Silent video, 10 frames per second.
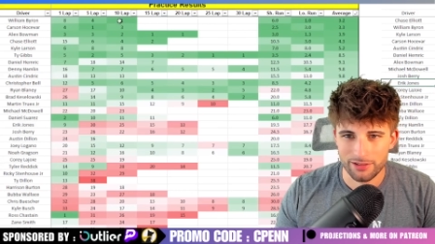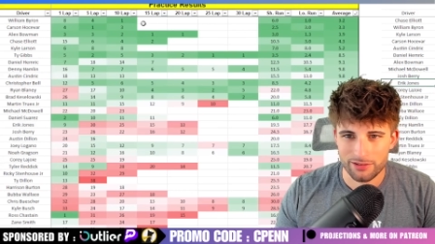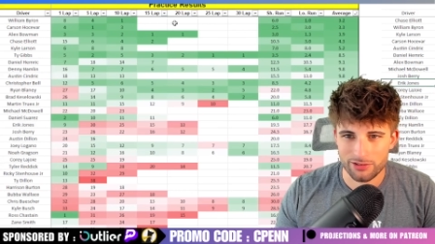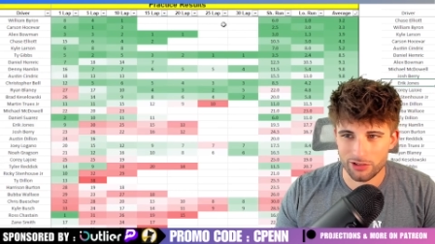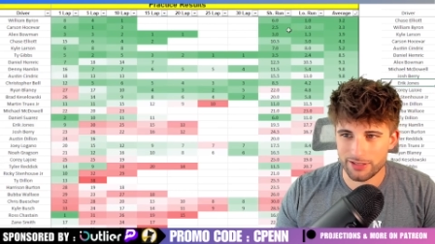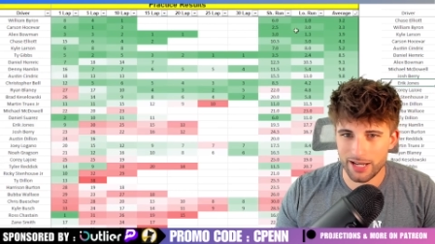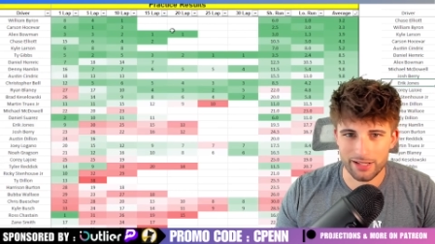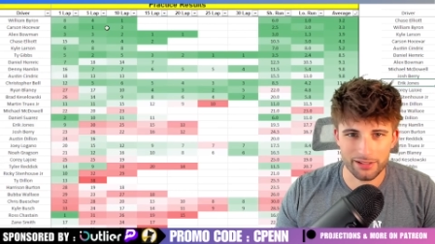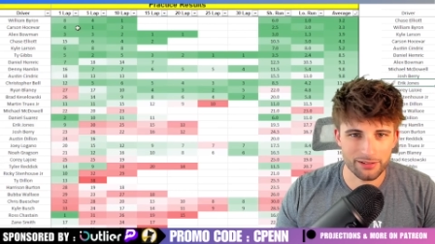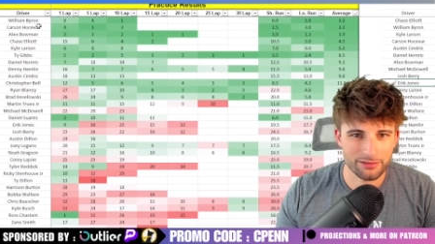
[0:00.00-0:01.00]
just looking at it
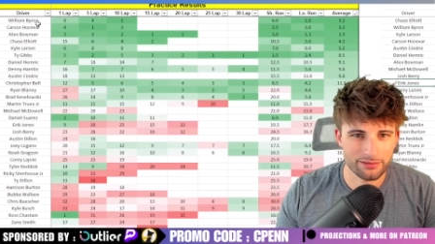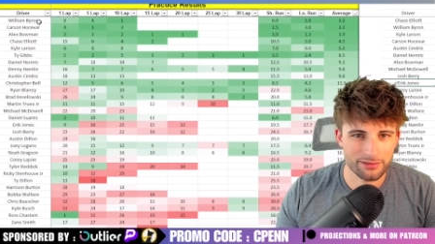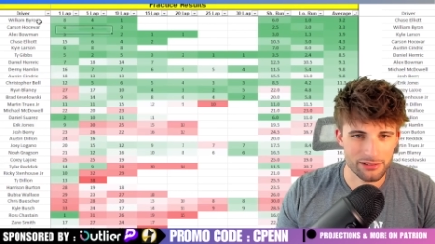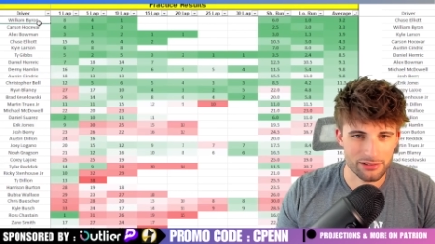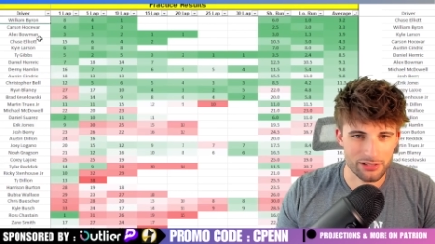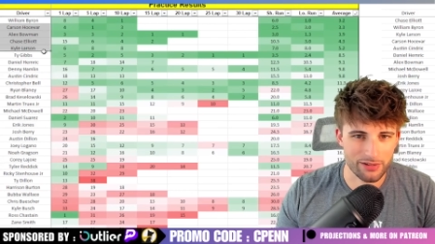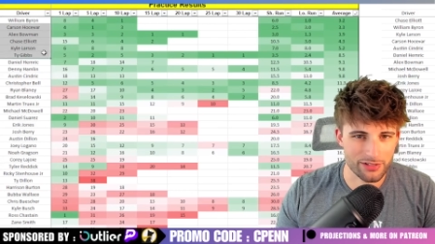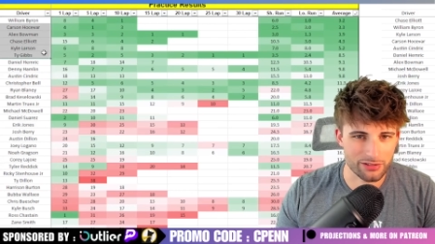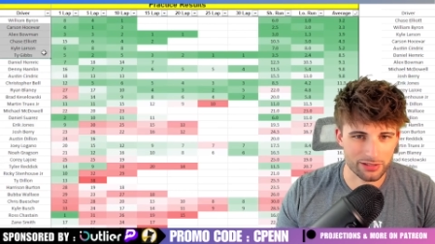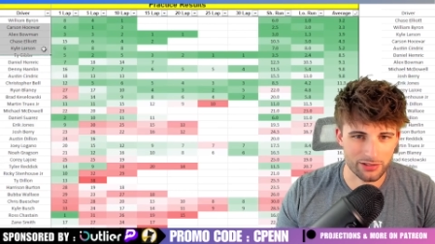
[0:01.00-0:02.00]
here,
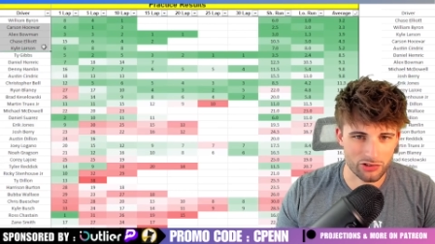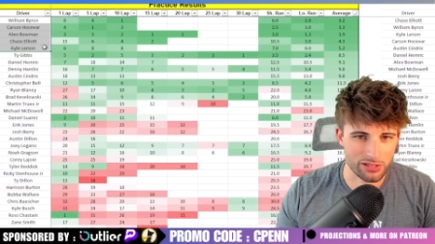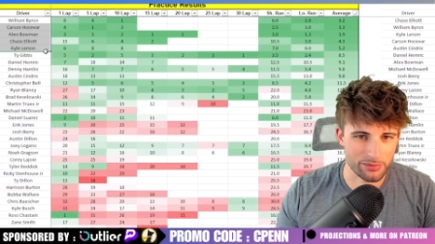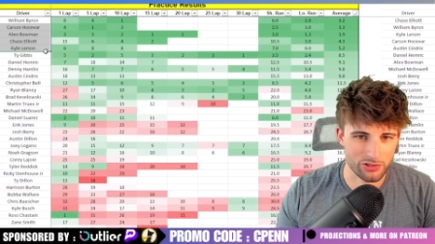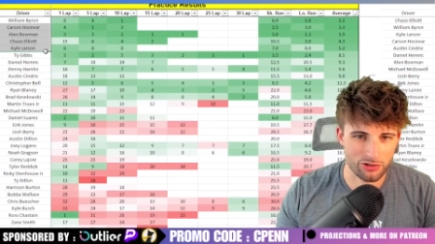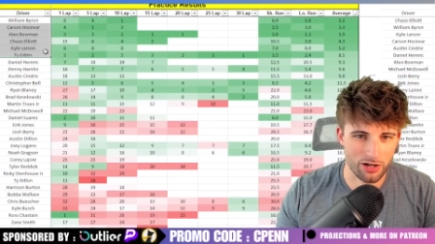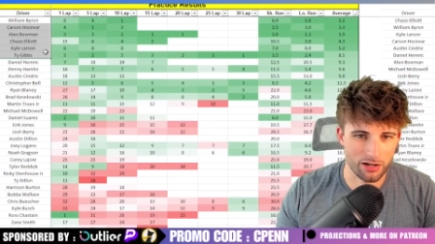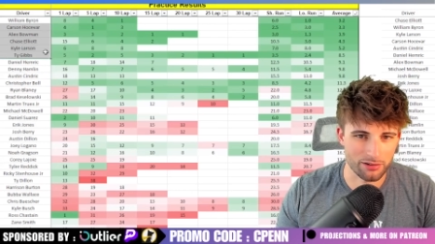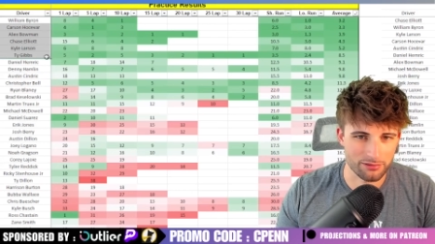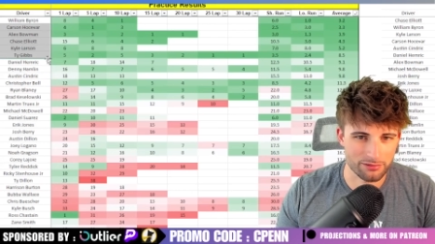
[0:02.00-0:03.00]
Chevy's looked extremely
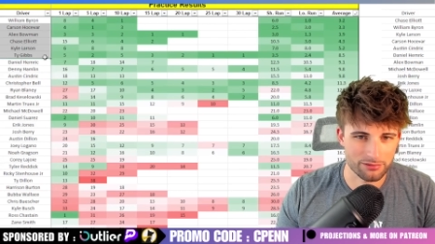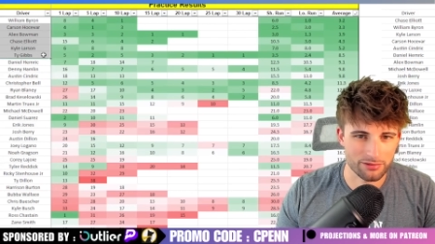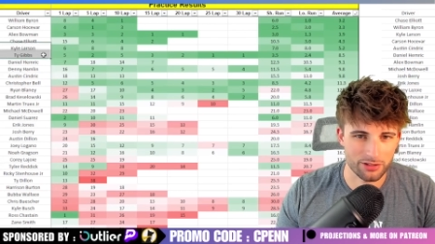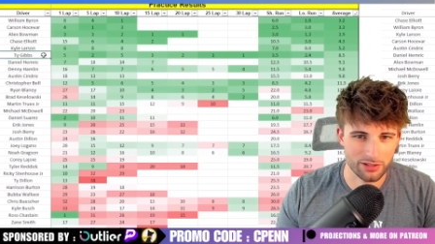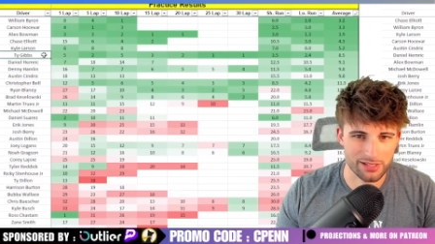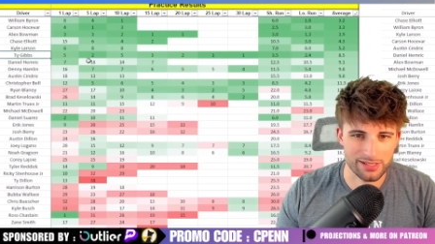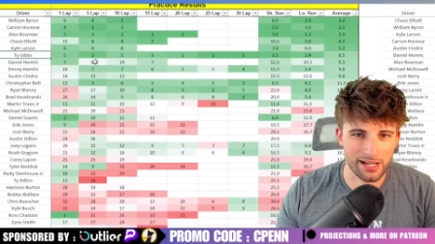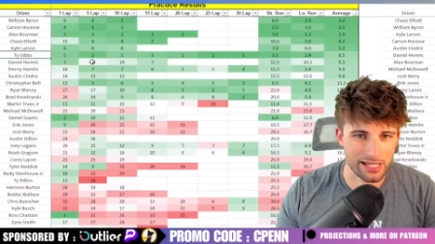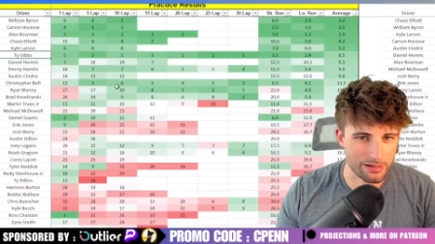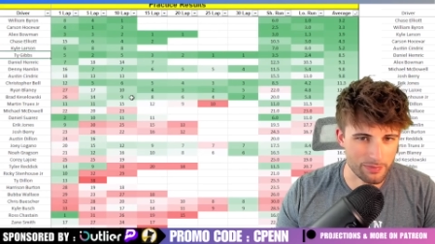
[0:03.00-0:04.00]
strong. You're gonna see Ty
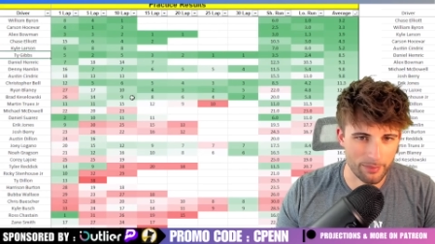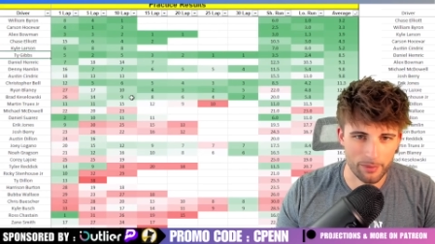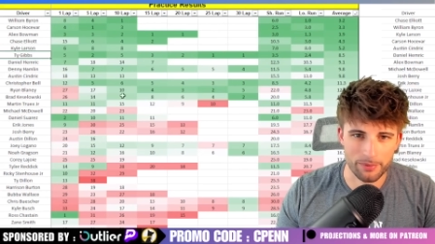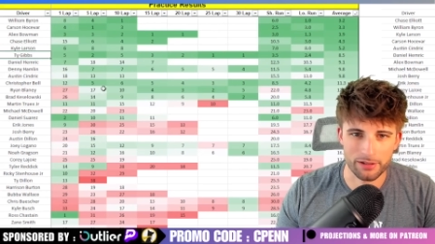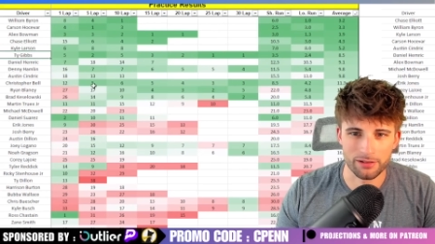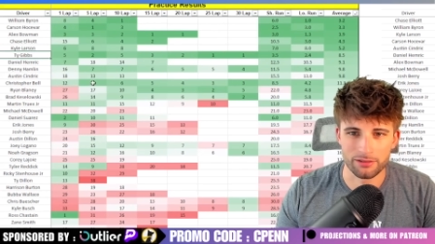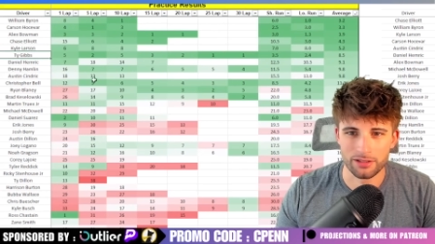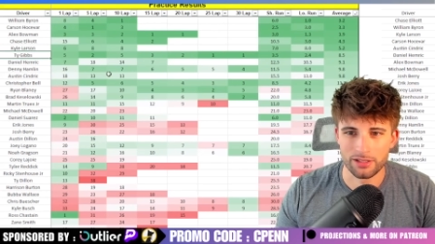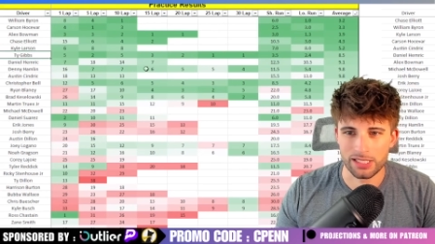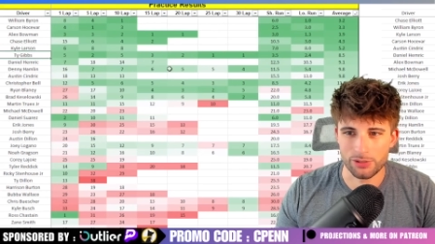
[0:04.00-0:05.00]
Gibbs pop up here.
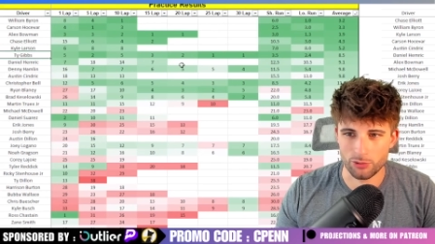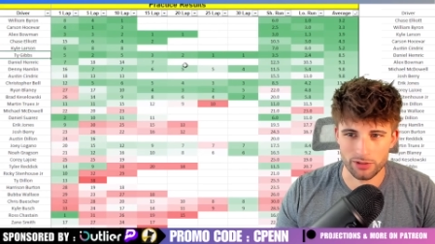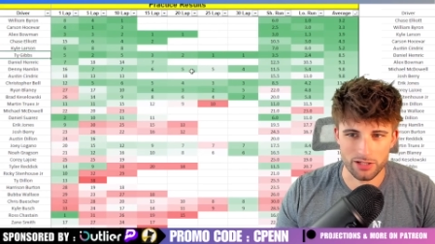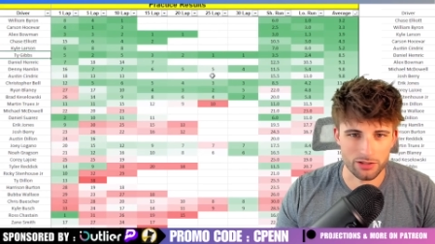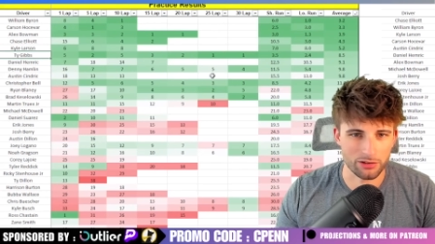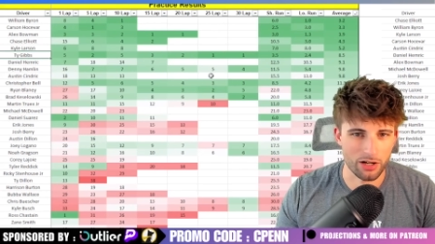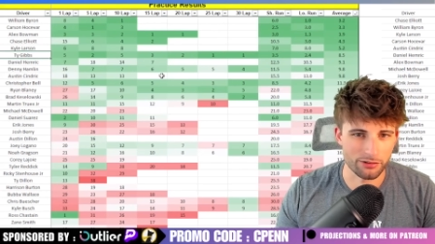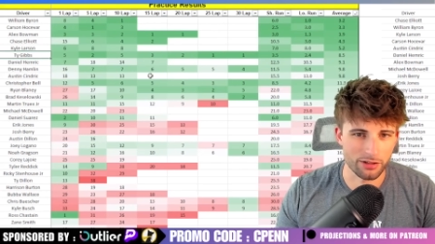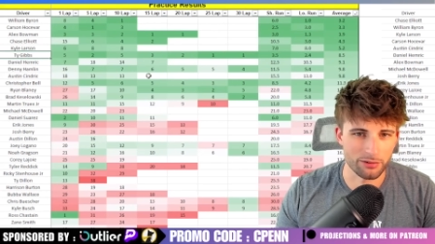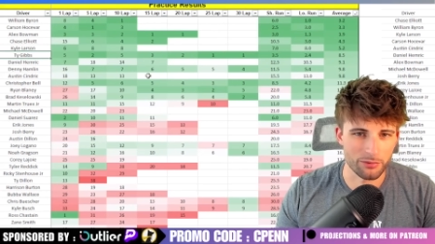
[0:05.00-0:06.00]
He was really good in the long
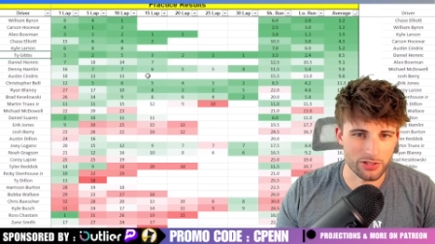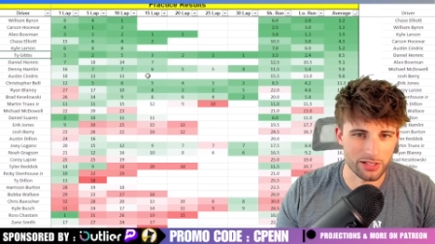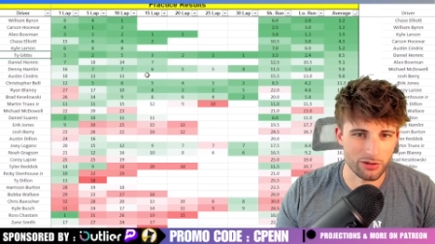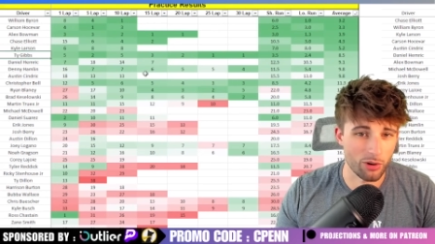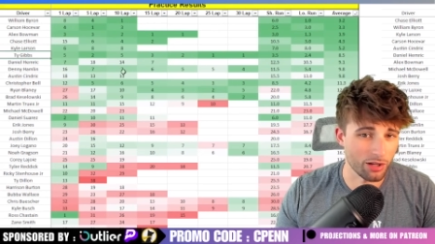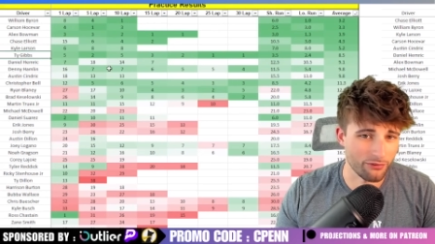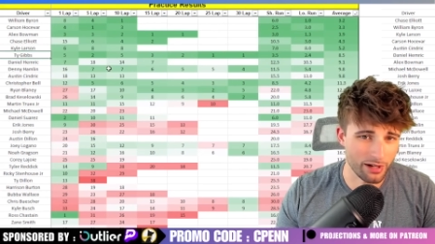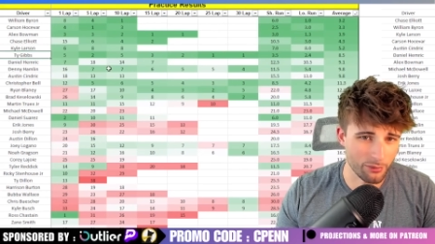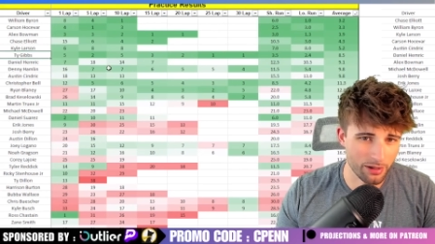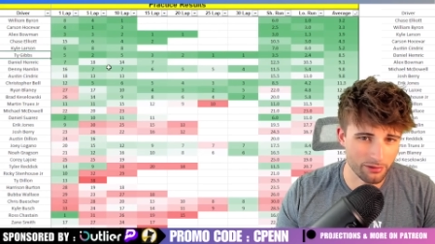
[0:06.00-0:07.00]
run, which he did qualify
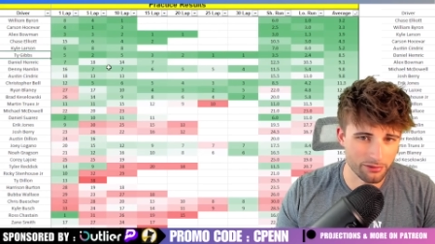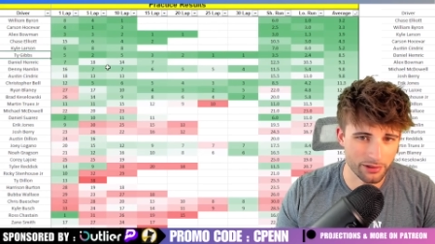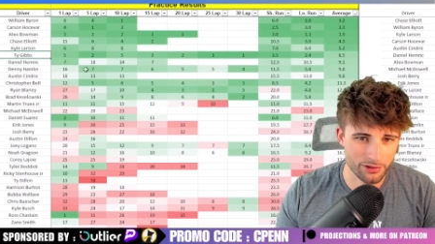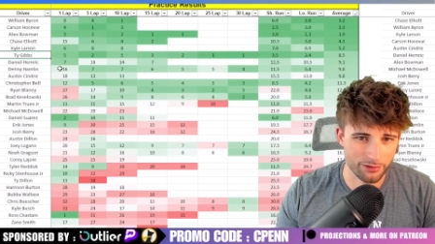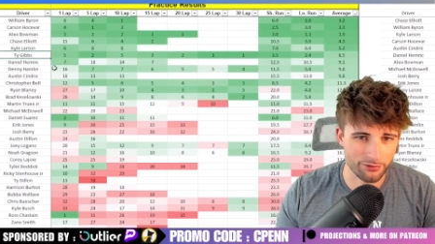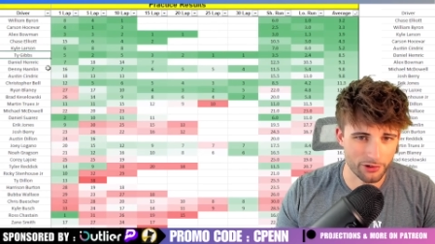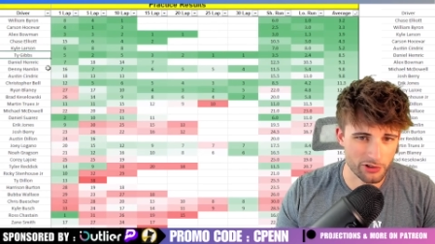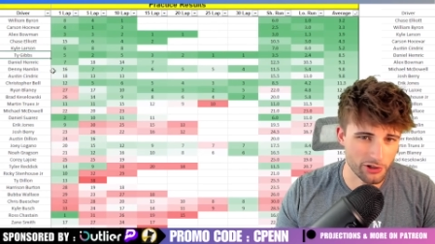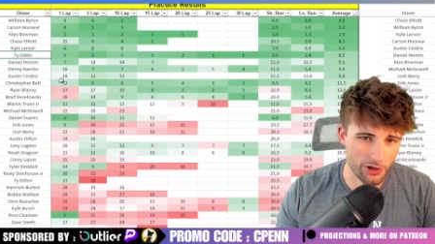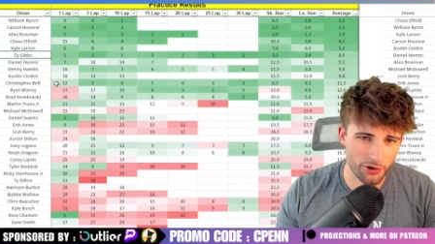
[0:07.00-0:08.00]
well. There's our first
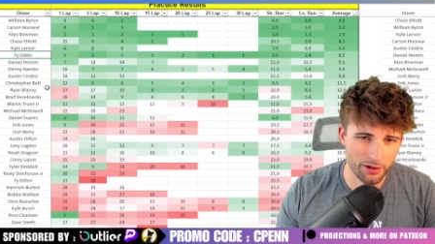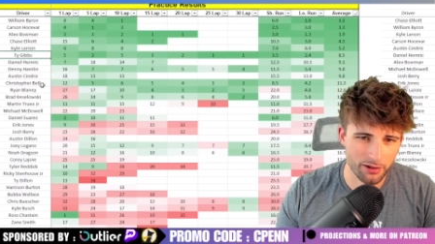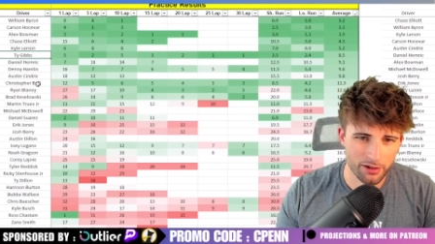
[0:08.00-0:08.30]
Toyota.